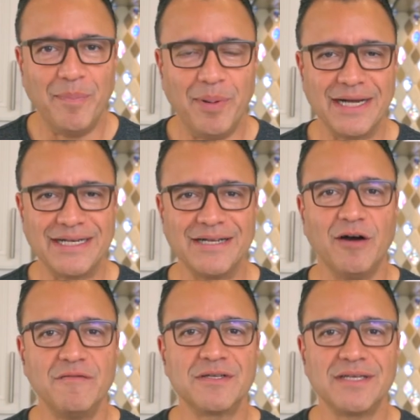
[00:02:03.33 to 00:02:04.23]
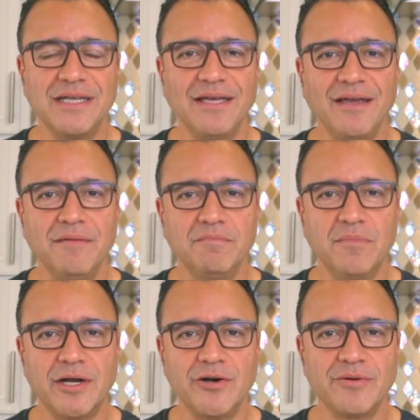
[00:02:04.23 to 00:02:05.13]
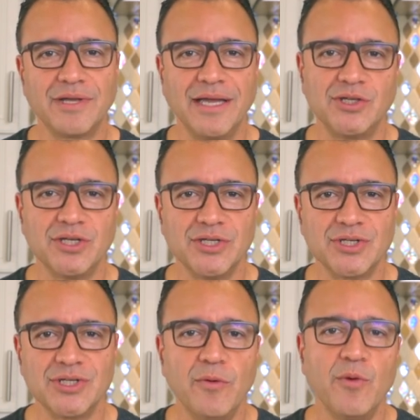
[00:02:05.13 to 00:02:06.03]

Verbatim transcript: But obviously in modern kitchens,